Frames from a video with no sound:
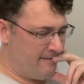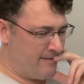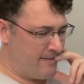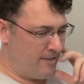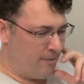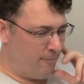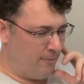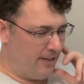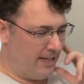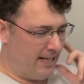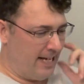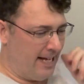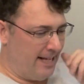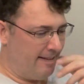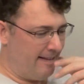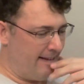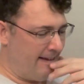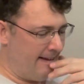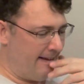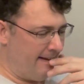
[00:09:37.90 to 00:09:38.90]
we got
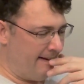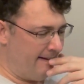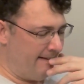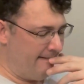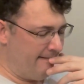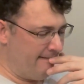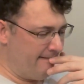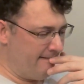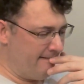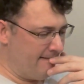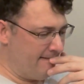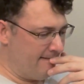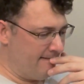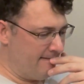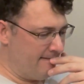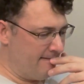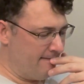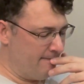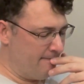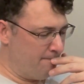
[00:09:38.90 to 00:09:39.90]
that.
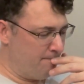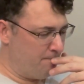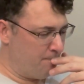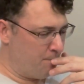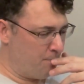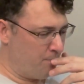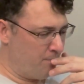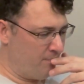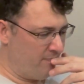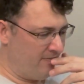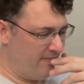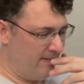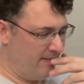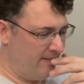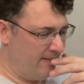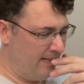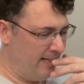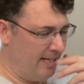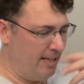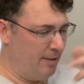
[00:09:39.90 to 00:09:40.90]

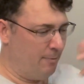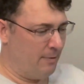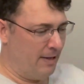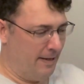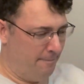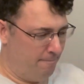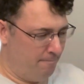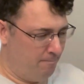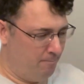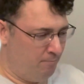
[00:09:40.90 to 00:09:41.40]
Anyway,